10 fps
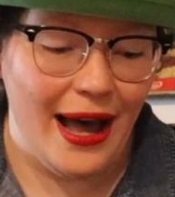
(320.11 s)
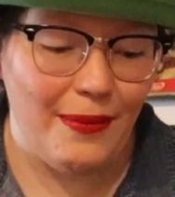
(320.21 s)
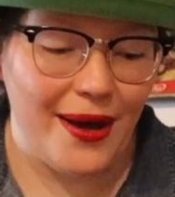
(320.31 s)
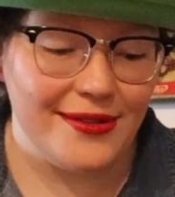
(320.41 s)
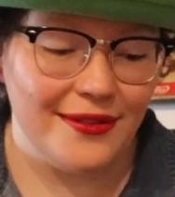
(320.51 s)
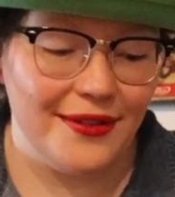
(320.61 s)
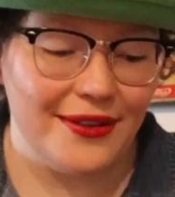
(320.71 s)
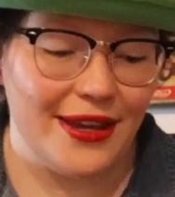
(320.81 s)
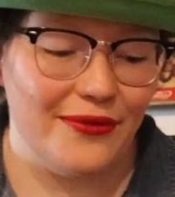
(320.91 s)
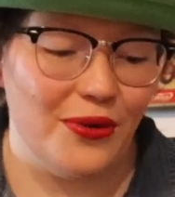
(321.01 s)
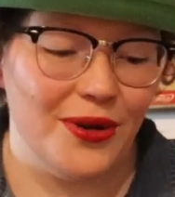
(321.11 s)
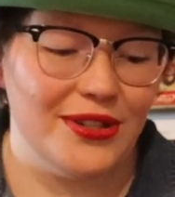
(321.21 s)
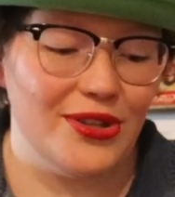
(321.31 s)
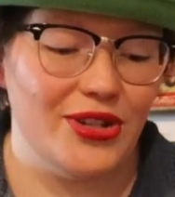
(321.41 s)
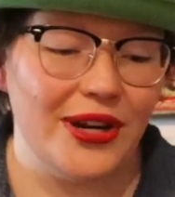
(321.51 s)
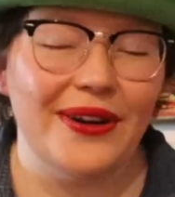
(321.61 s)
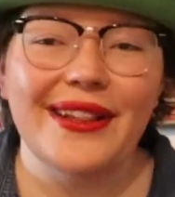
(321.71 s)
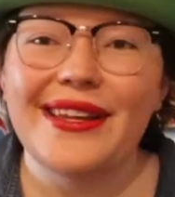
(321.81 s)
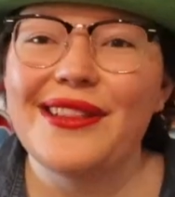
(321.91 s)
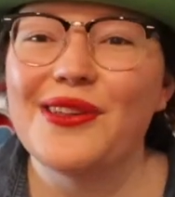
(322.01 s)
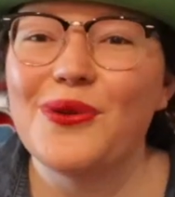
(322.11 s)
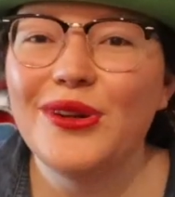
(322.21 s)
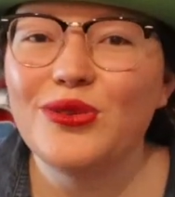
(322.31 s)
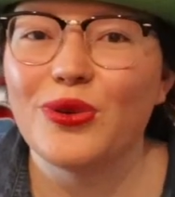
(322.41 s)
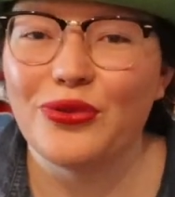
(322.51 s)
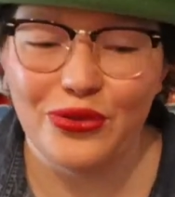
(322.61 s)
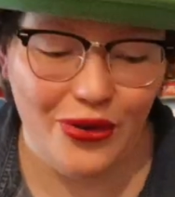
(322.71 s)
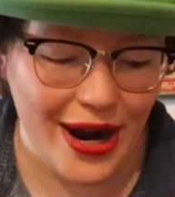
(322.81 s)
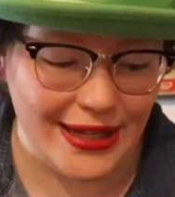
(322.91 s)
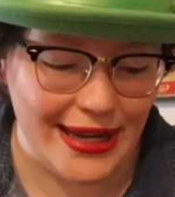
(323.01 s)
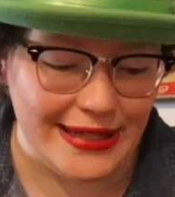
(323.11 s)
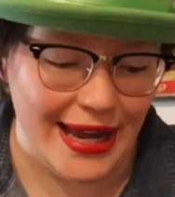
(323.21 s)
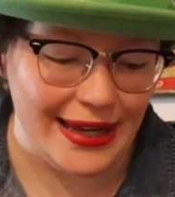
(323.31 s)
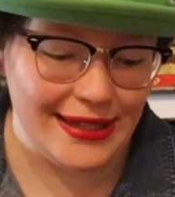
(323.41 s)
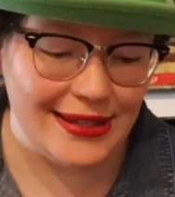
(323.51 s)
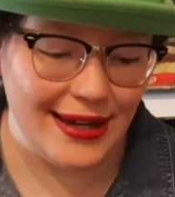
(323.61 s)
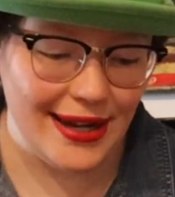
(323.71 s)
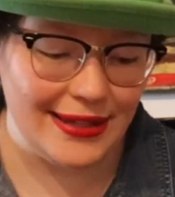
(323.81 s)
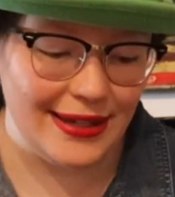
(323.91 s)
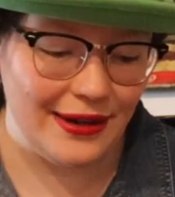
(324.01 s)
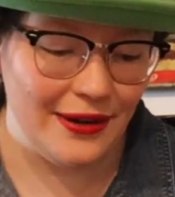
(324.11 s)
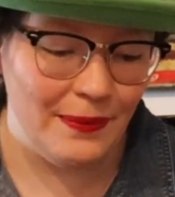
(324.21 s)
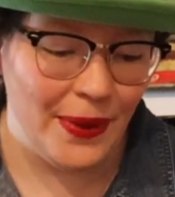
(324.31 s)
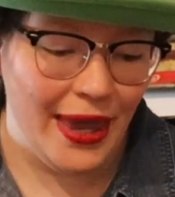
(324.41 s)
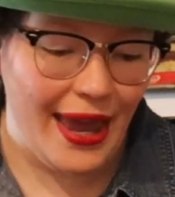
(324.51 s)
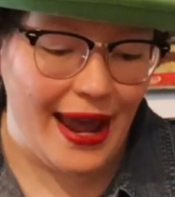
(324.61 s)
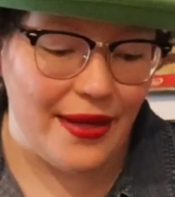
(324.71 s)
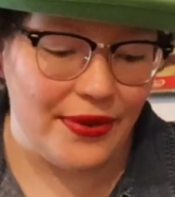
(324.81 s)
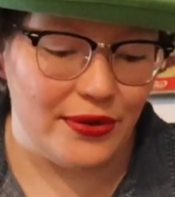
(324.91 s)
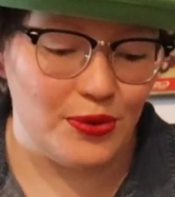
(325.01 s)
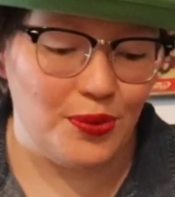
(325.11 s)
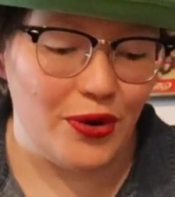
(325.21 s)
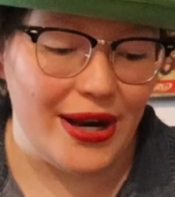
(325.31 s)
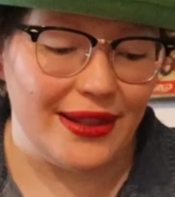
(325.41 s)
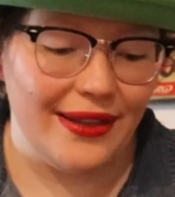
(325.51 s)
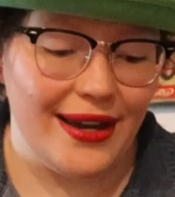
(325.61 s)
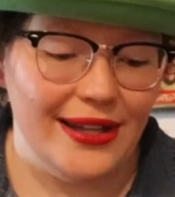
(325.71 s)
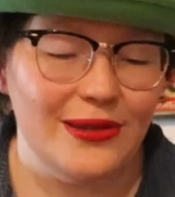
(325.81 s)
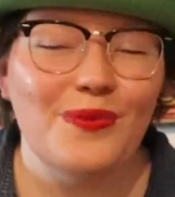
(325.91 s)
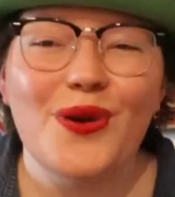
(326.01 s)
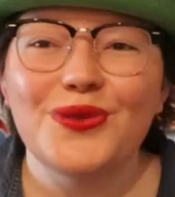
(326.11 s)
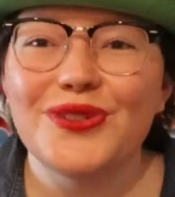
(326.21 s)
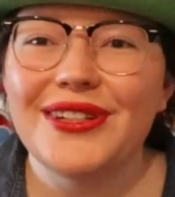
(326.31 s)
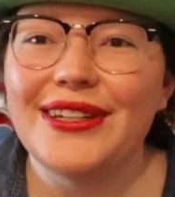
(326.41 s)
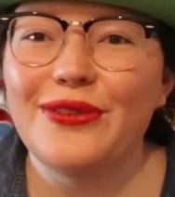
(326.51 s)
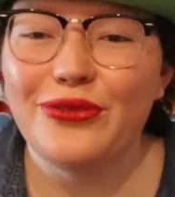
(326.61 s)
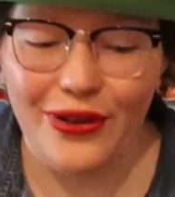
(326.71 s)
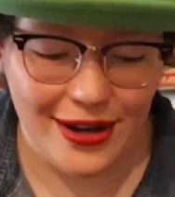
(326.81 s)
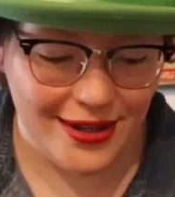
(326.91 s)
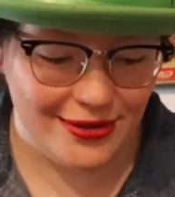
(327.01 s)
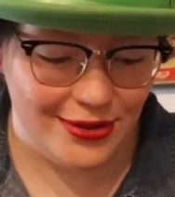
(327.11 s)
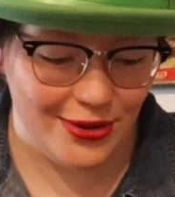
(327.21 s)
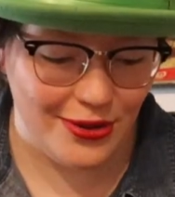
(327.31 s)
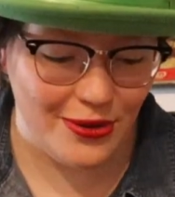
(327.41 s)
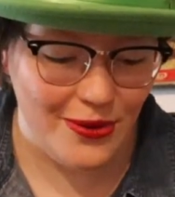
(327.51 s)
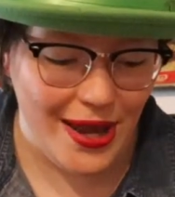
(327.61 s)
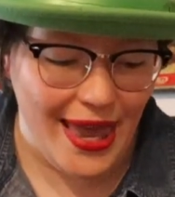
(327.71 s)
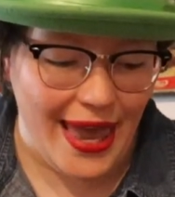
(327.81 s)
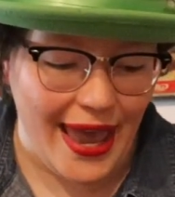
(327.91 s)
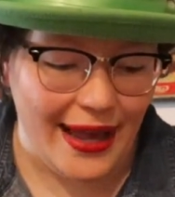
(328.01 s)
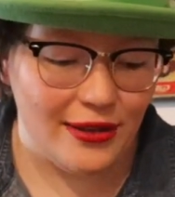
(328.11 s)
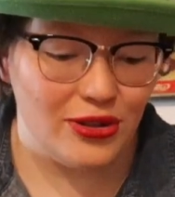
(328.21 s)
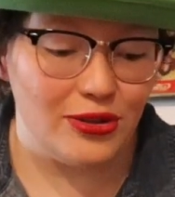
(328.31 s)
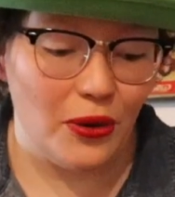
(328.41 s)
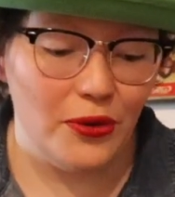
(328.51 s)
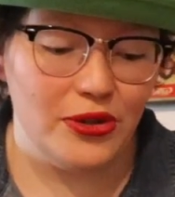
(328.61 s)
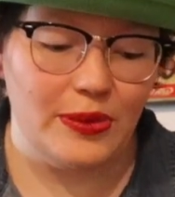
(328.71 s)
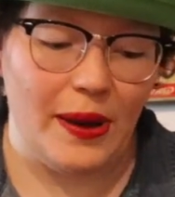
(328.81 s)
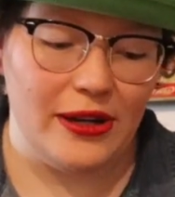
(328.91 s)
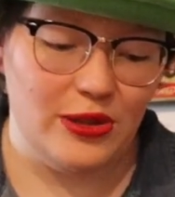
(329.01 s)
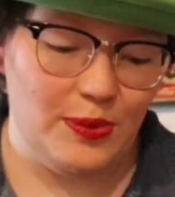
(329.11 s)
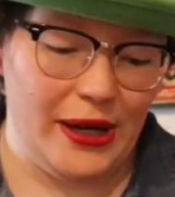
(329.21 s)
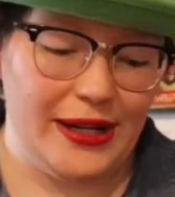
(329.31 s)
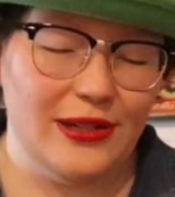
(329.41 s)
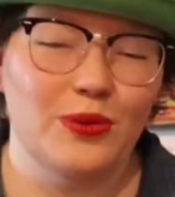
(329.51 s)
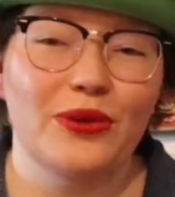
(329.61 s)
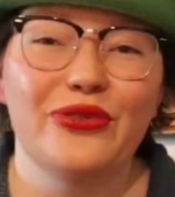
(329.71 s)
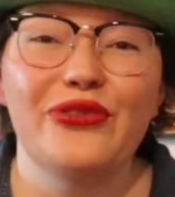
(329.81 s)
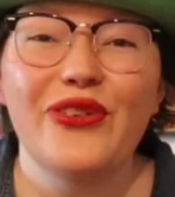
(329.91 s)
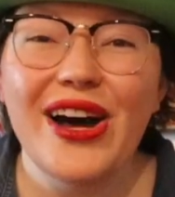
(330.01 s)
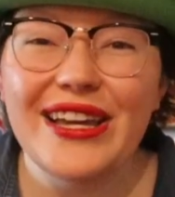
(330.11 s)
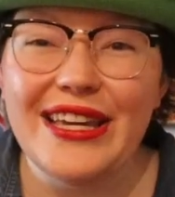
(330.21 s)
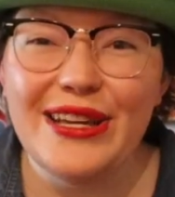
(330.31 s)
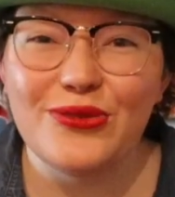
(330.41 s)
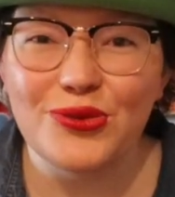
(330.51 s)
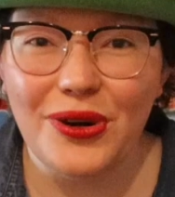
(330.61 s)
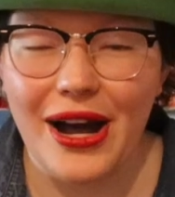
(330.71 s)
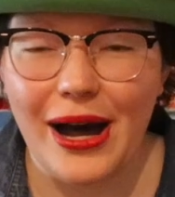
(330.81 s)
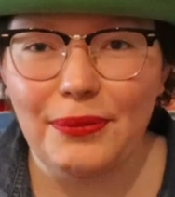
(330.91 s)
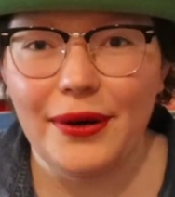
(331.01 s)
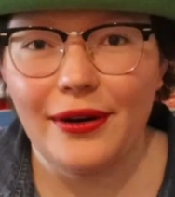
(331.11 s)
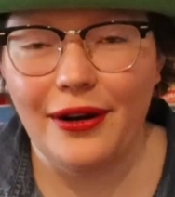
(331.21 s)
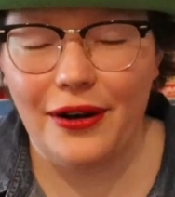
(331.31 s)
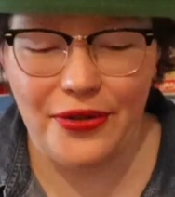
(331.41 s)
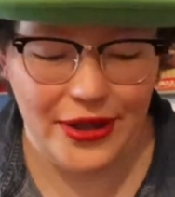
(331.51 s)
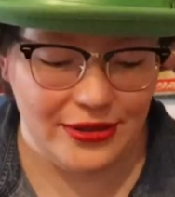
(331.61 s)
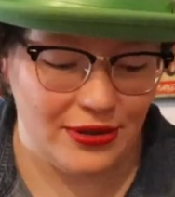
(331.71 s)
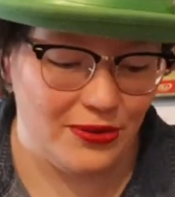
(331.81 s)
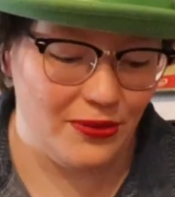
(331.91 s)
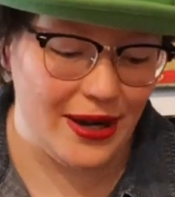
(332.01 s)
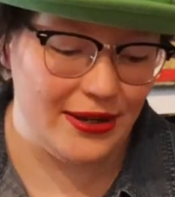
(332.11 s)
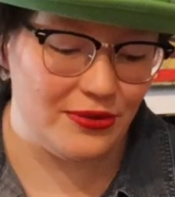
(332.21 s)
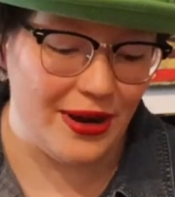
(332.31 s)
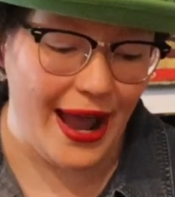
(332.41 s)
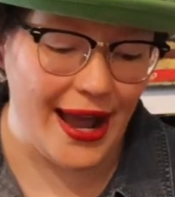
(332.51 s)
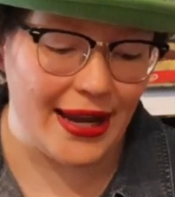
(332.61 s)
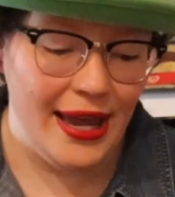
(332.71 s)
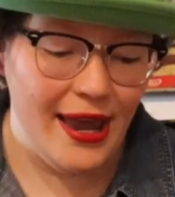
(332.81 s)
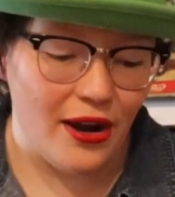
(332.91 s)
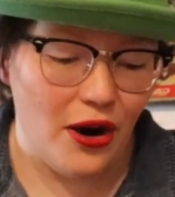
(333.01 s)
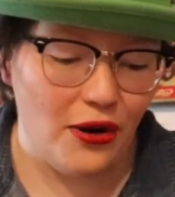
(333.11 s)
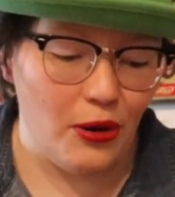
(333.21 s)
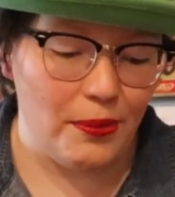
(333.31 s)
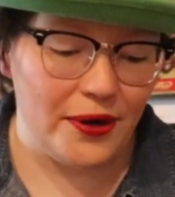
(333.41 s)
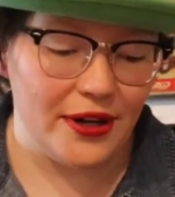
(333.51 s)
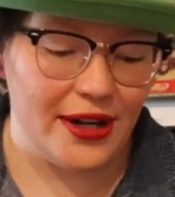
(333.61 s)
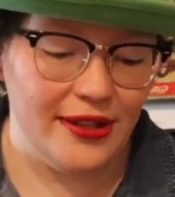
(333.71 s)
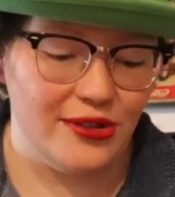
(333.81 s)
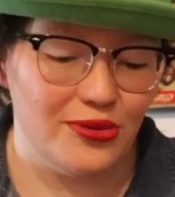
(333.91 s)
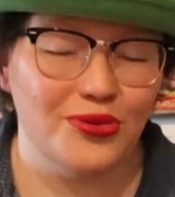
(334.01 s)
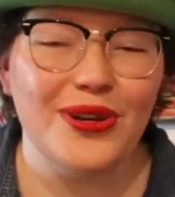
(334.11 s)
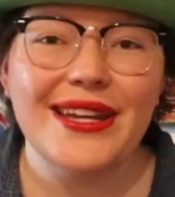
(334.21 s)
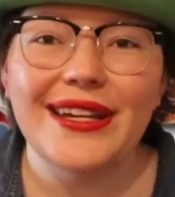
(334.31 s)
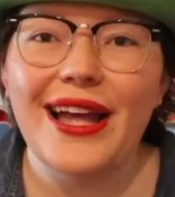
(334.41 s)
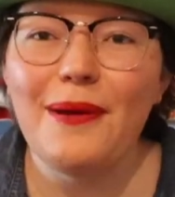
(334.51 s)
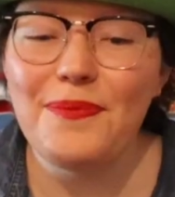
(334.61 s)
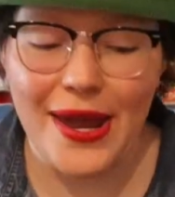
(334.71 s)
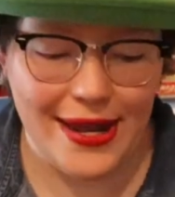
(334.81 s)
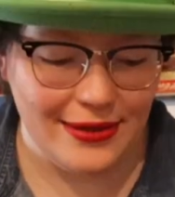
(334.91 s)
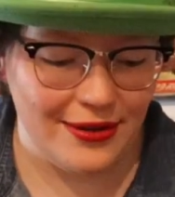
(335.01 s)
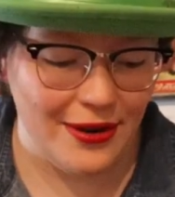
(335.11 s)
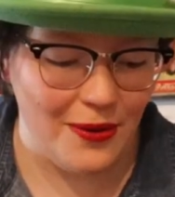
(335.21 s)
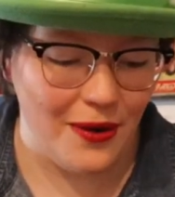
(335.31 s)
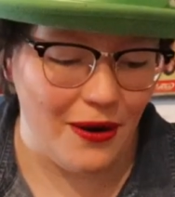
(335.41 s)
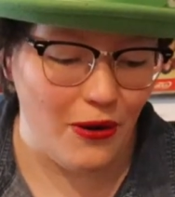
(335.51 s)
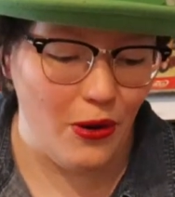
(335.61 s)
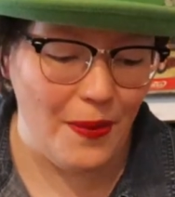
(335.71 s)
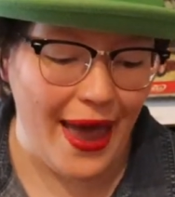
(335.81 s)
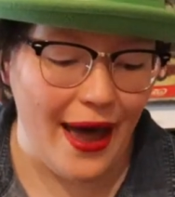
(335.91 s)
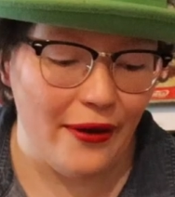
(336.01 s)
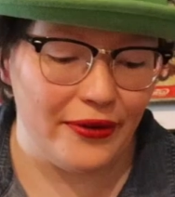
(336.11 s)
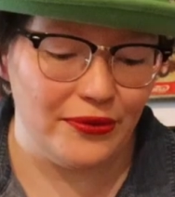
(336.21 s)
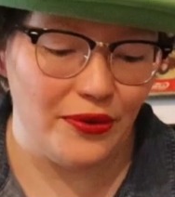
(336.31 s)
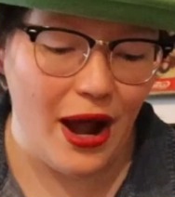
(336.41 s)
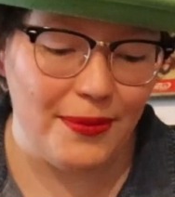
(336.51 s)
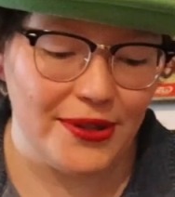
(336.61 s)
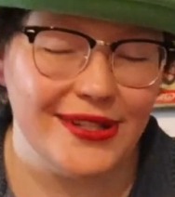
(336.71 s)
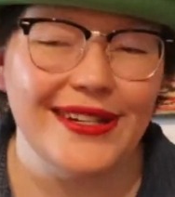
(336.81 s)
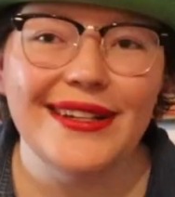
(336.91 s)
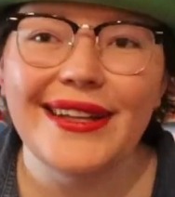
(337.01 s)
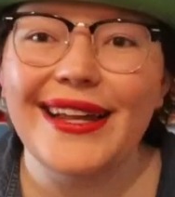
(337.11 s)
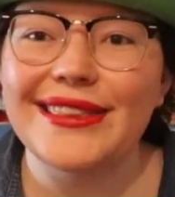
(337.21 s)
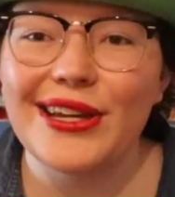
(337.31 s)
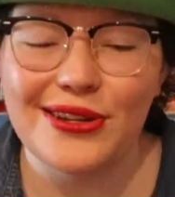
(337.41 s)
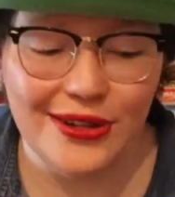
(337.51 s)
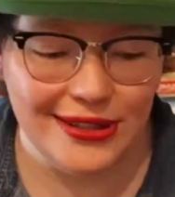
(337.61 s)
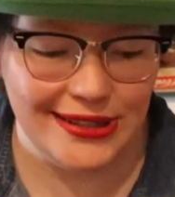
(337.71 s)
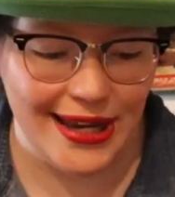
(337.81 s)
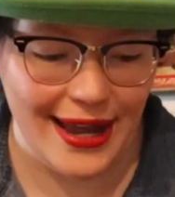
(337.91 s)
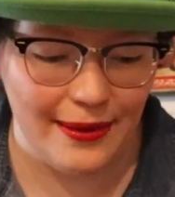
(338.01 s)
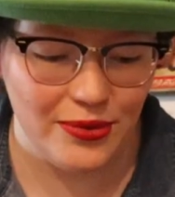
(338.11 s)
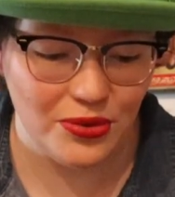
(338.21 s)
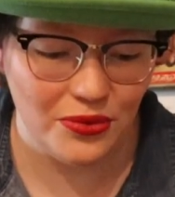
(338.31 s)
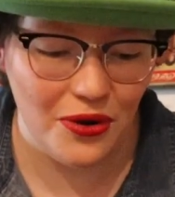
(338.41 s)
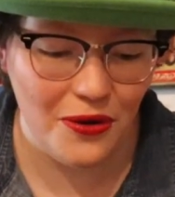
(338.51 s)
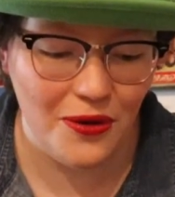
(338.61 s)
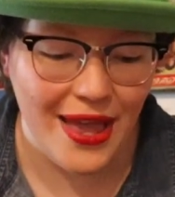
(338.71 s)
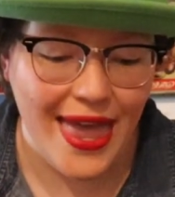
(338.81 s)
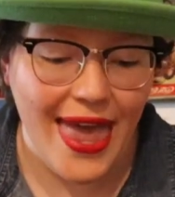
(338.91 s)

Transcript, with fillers: I'm also looking forward to Jerry Lee Lewis with Friday Nights on here, and there's Bright Lights, Motor City Funk 2, and Soul Suspects with Funky Drop. Oh, that's a great track. Carl Perkins, Drink It Up and Go Home. Alvin Robertson, Let the Good Times Roll.